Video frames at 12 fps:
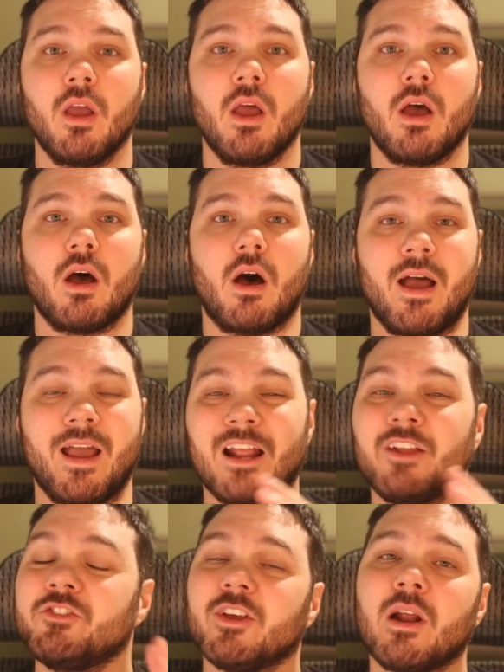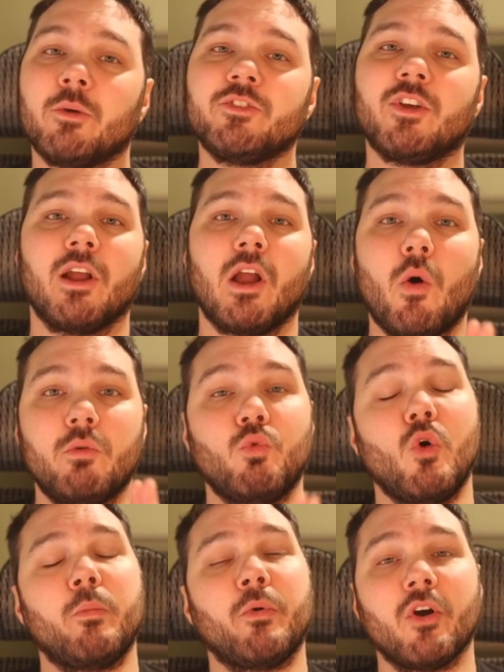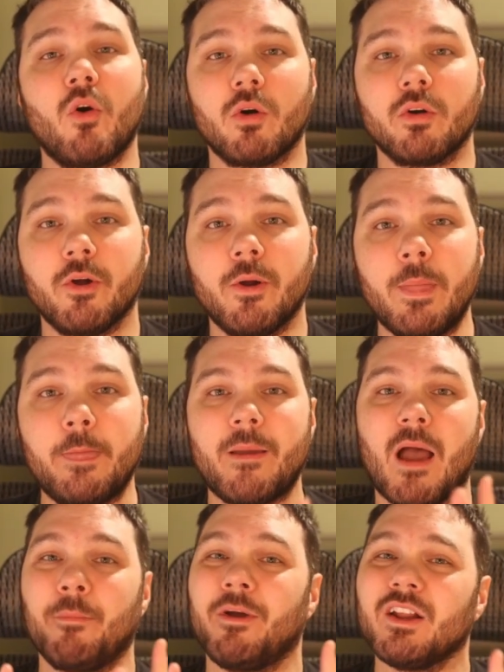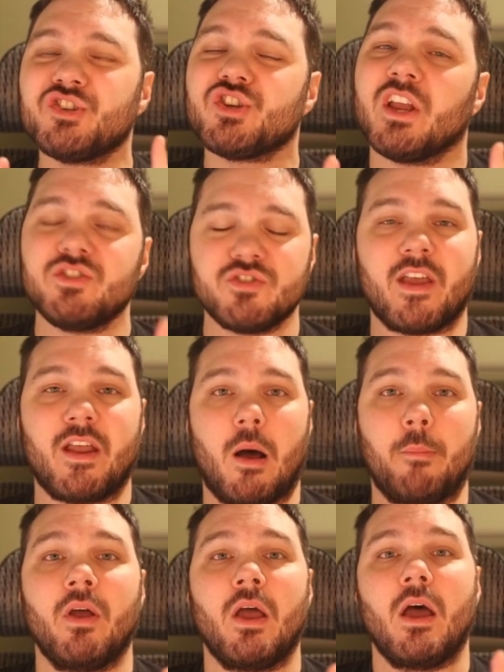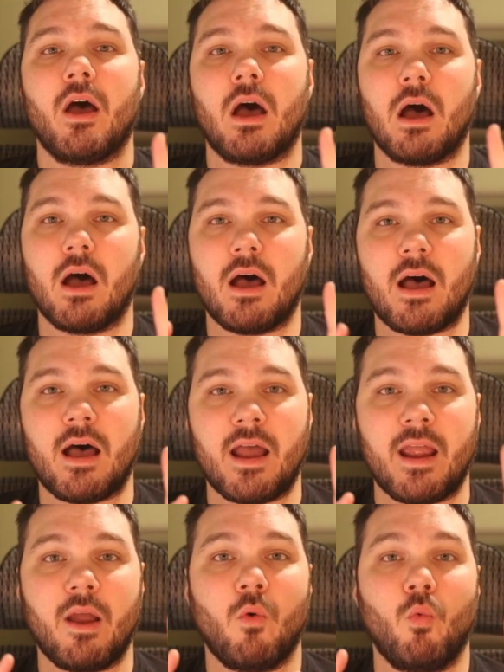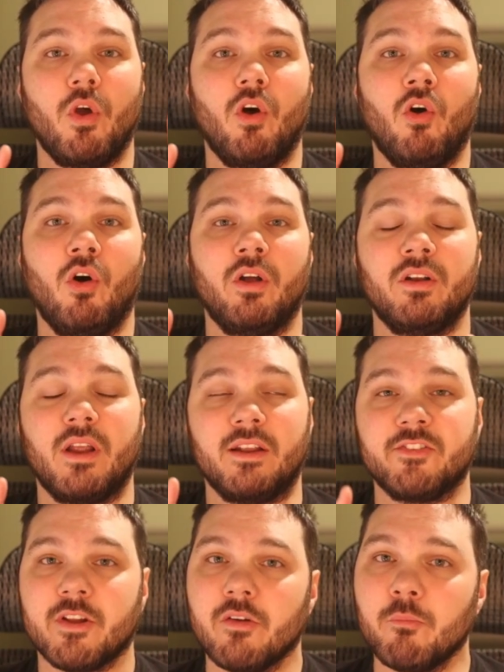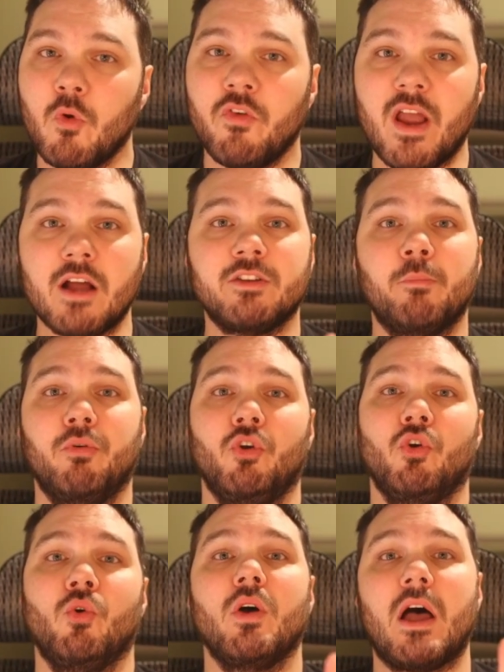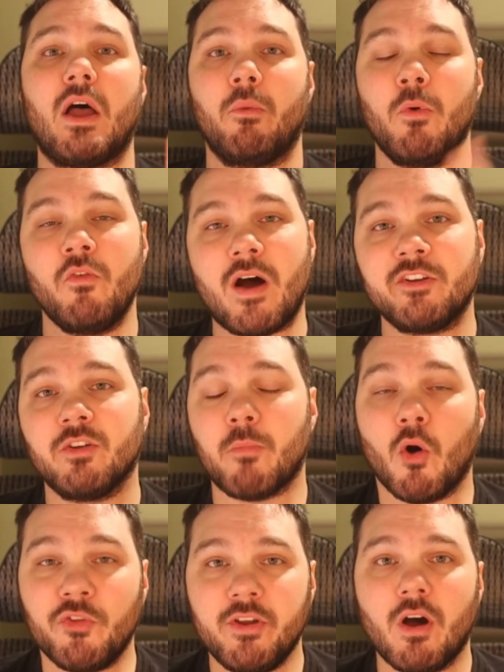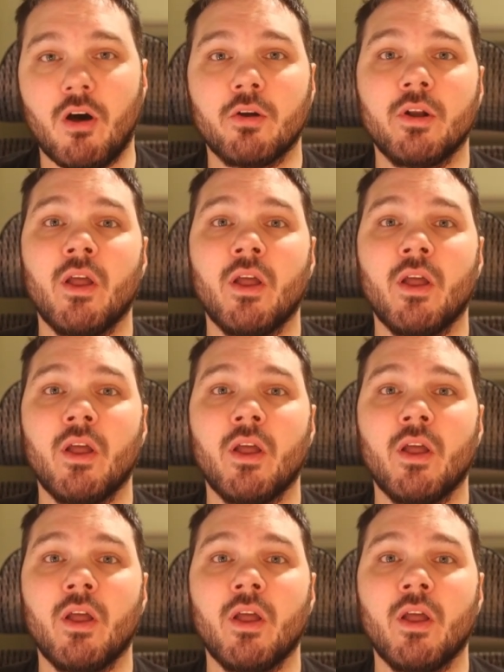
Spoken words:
And I said I was going to go in Wooburg order. I'm going to change that up. I will, instead of moving on to blue, I will move on to multicolored.